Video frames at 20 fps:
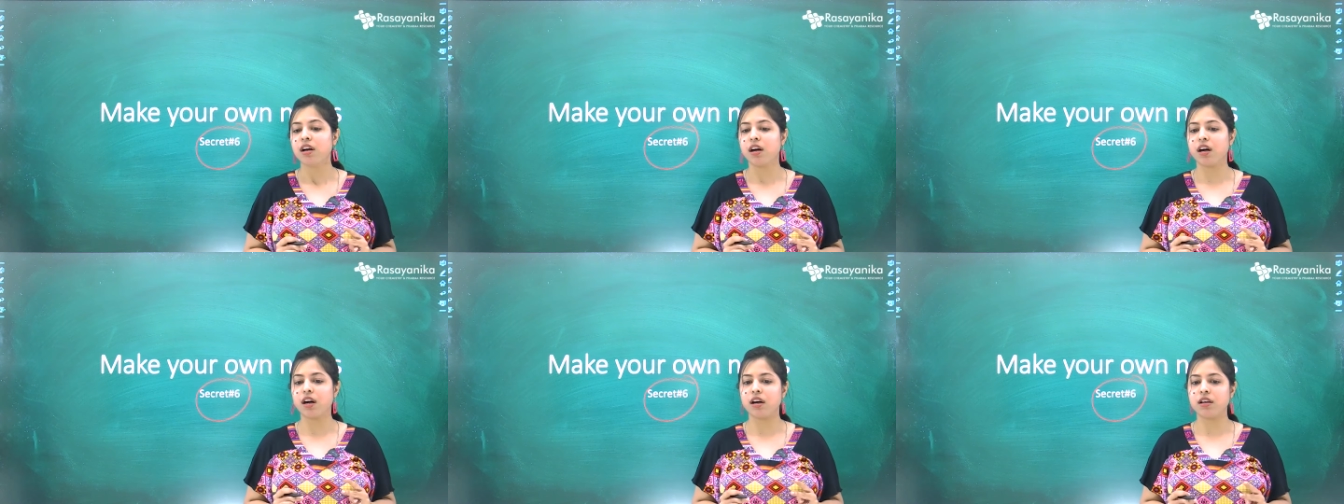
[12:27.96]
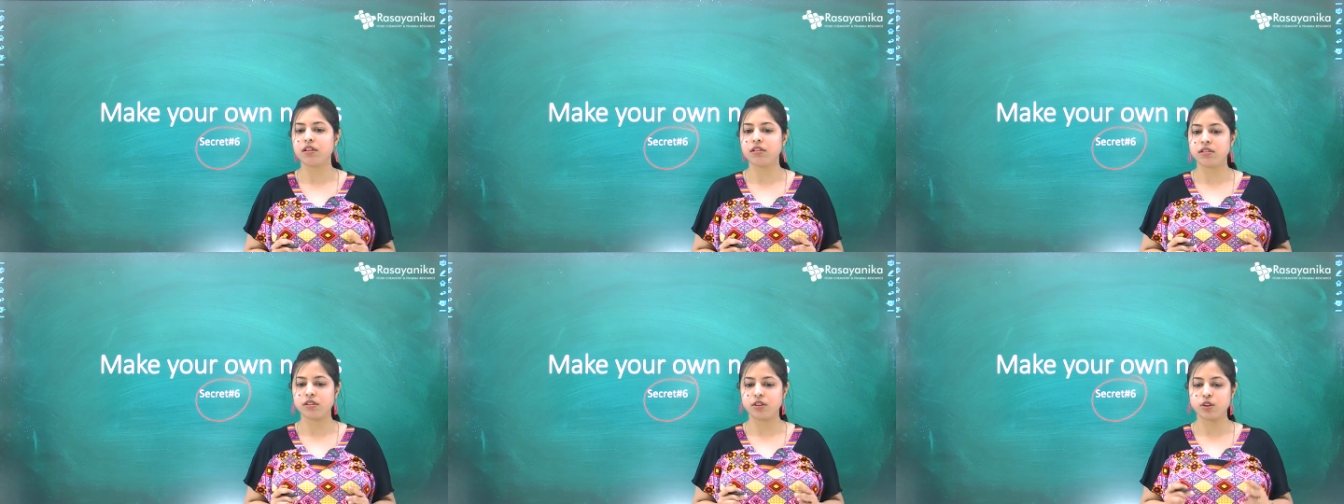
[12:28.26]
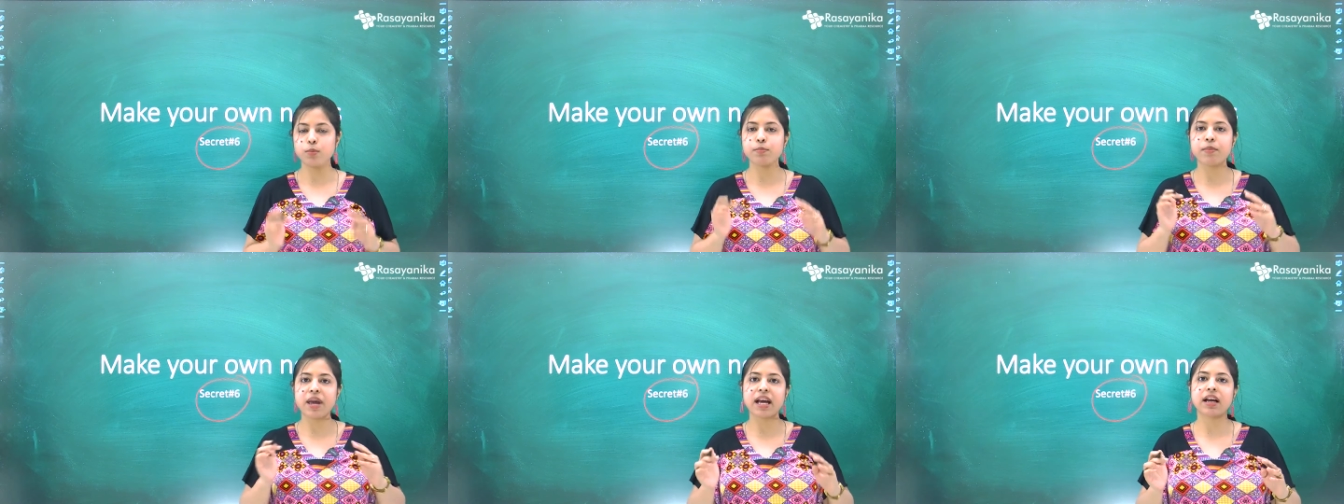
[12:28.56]
uh,
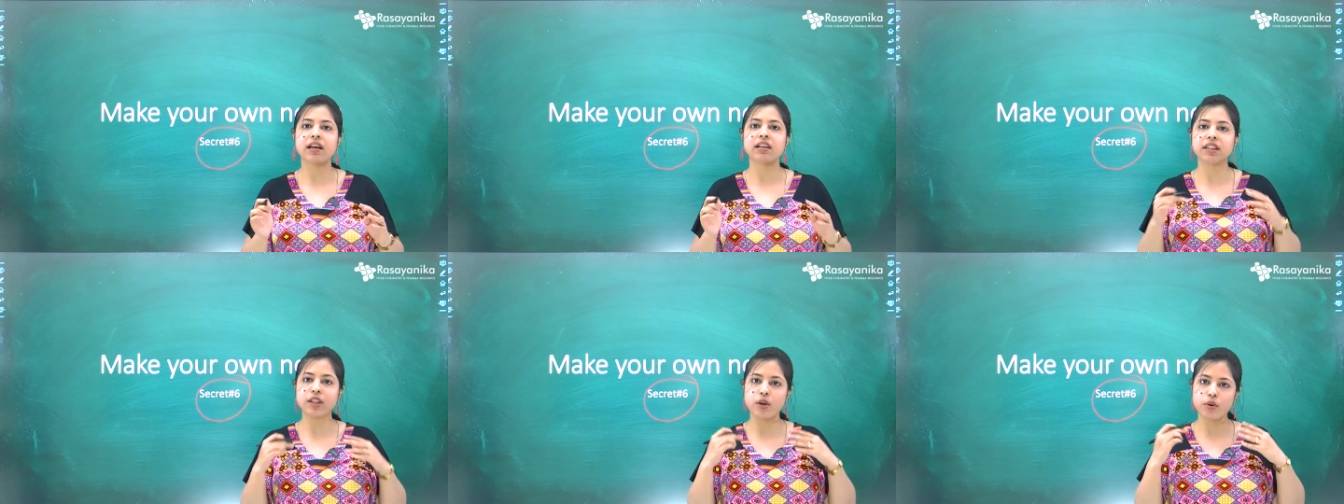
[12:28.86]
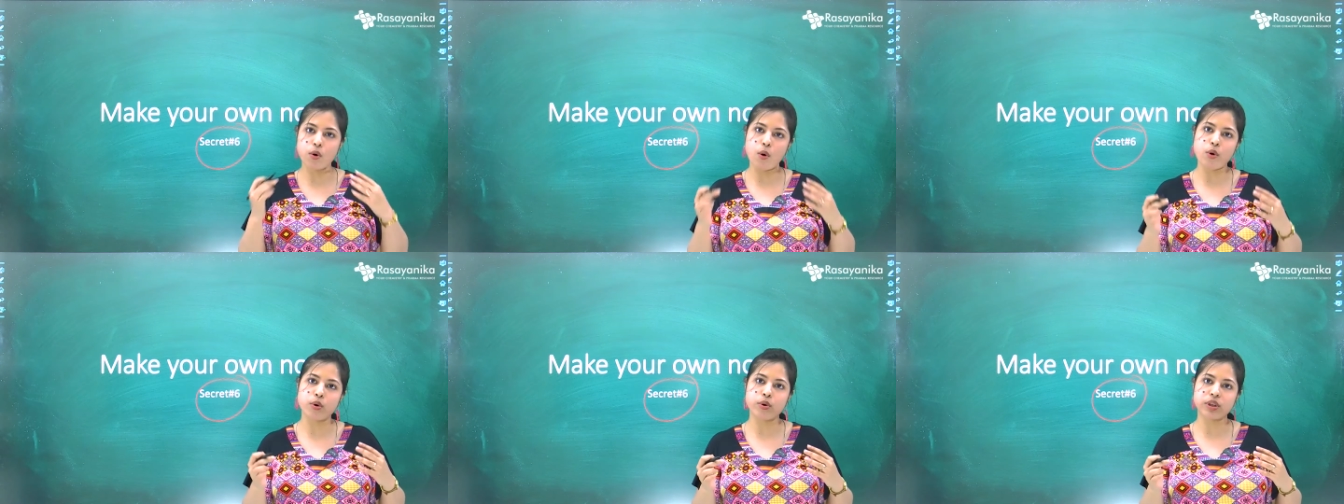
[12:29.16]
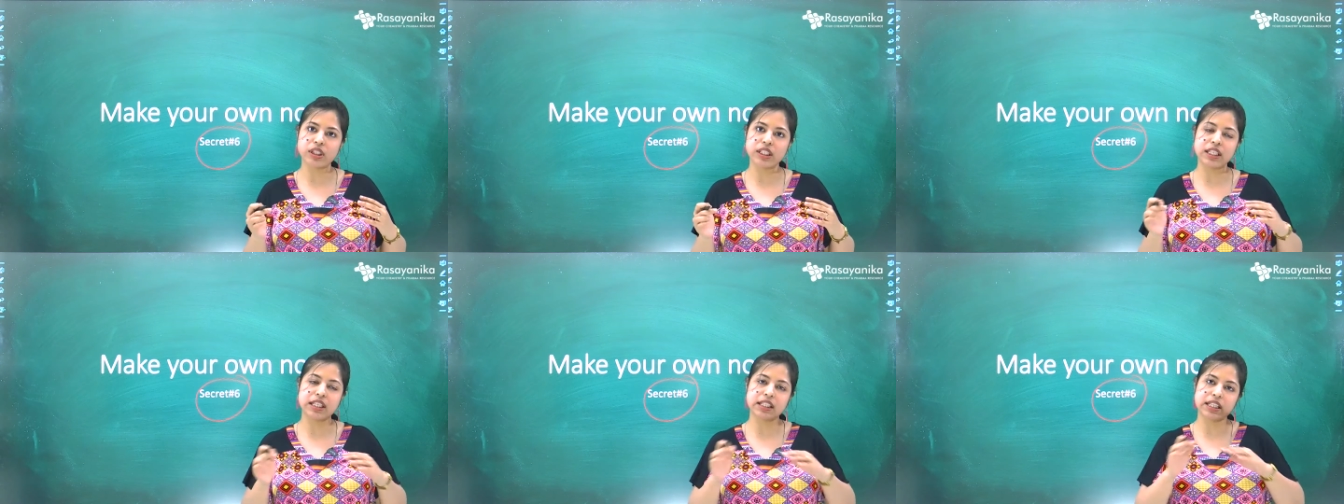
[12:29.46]
to make your own
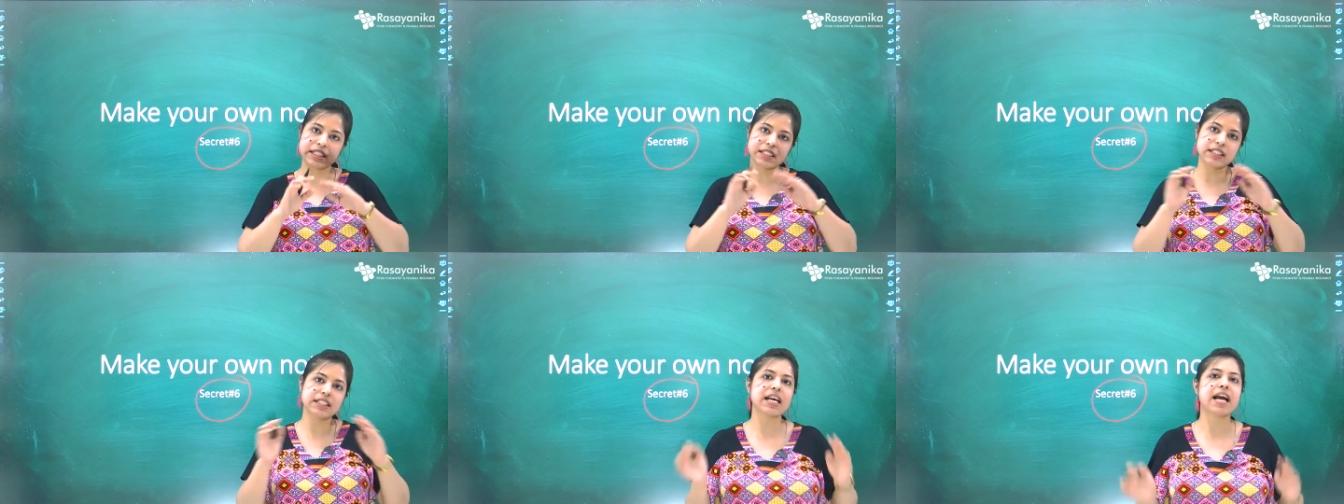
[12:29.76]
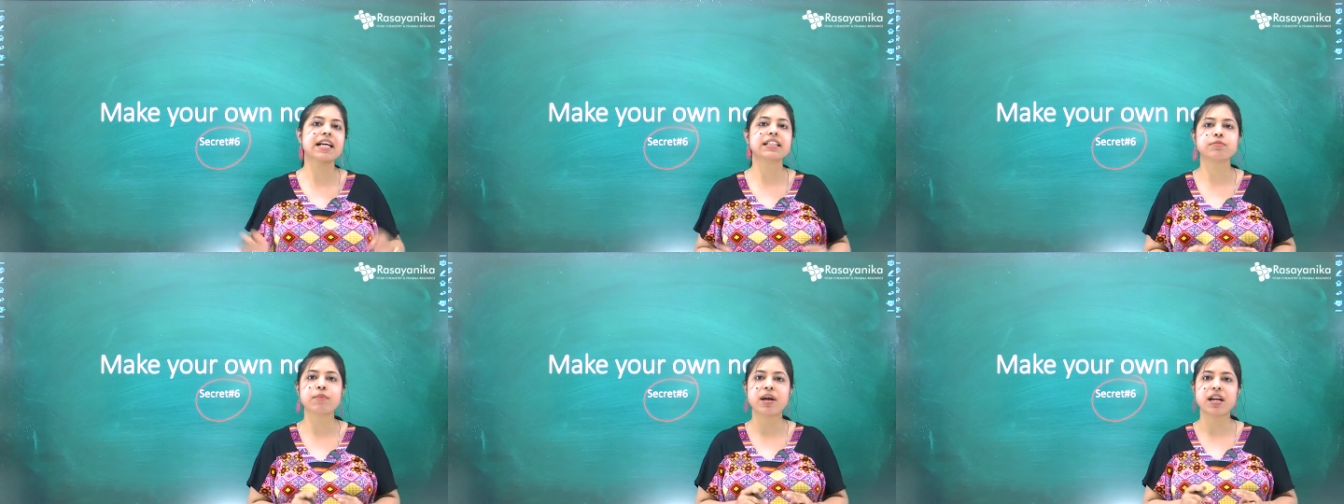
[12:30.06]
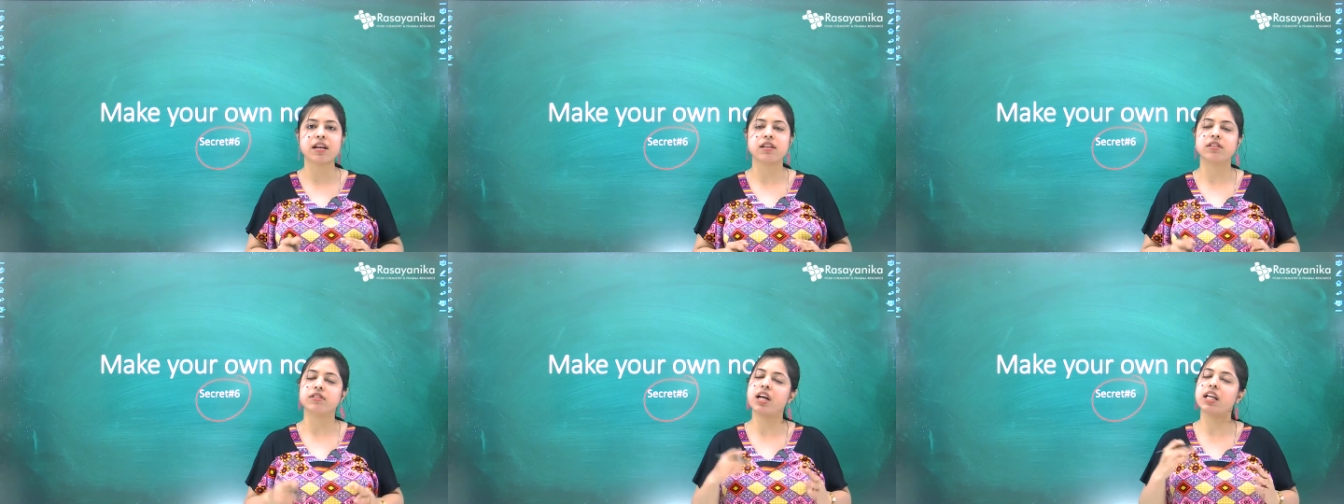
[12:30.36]
note in concise
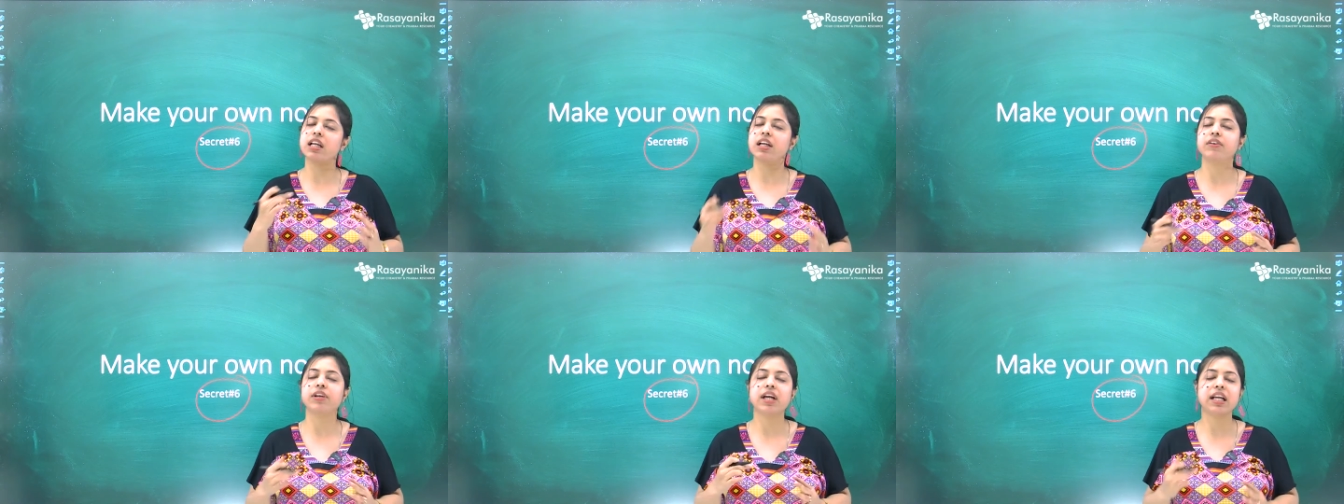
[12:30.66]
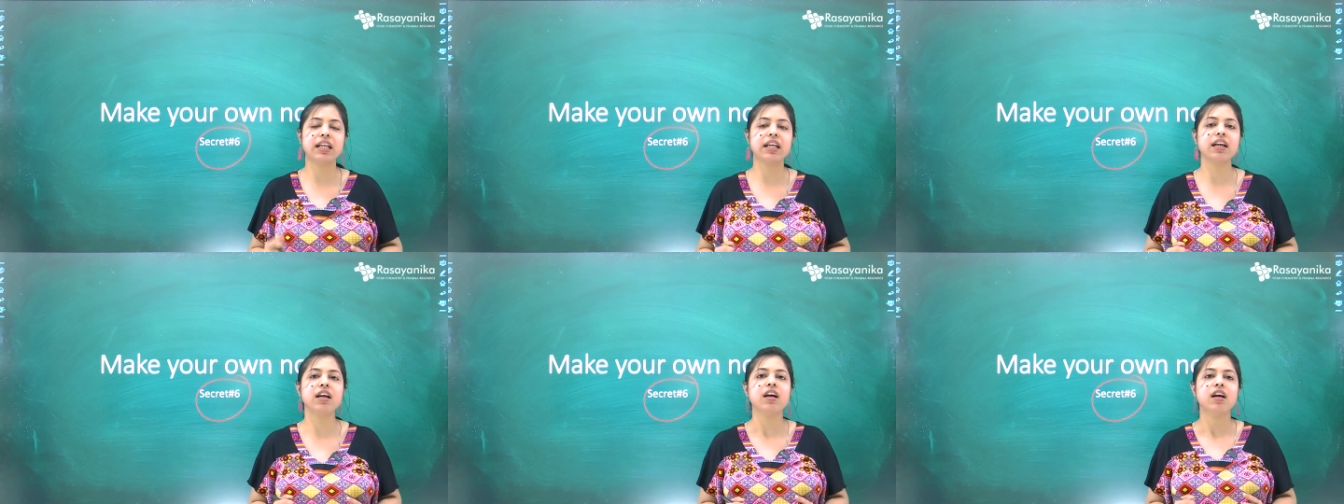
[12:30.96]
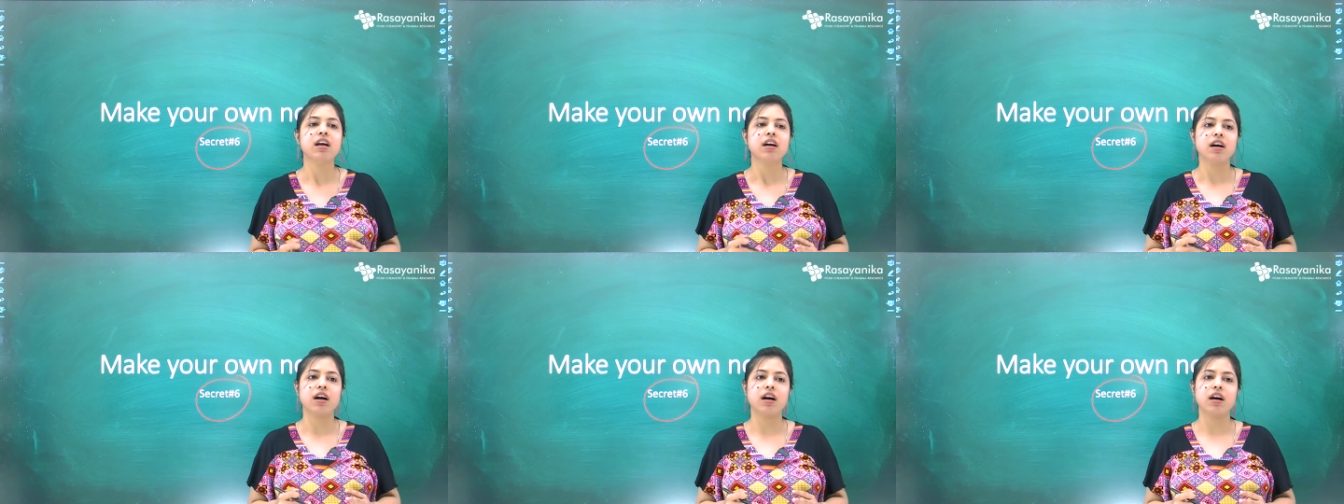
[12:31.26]
manner really really
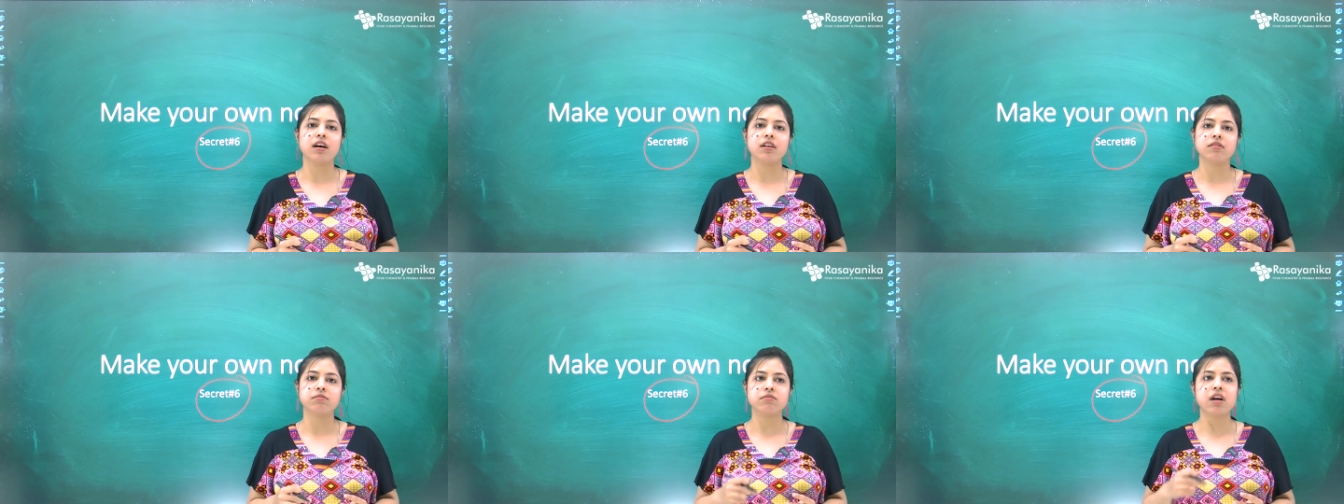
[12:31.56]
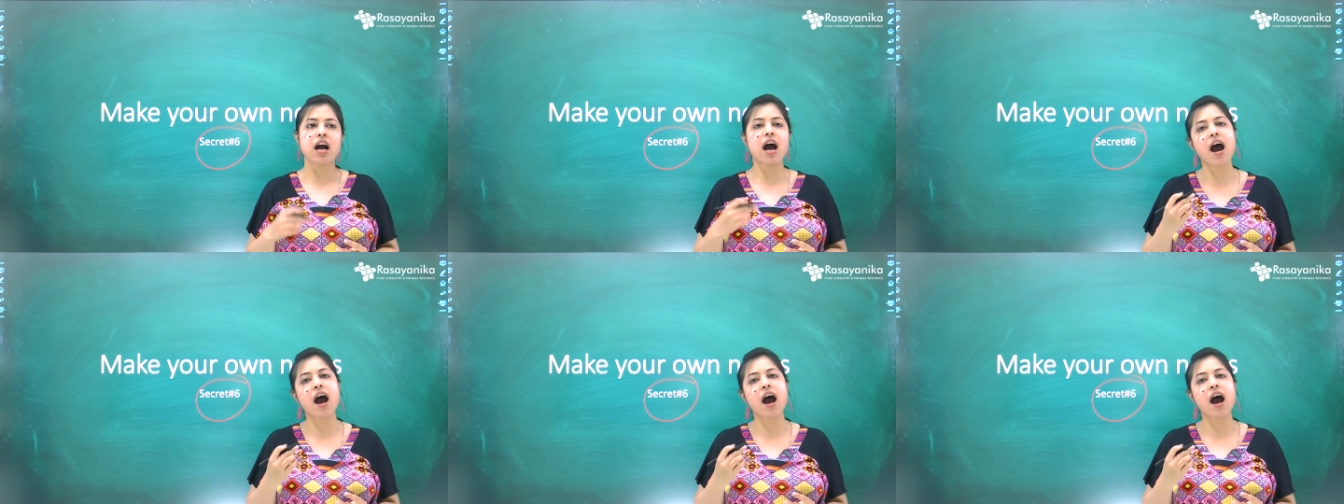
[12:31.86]
uh,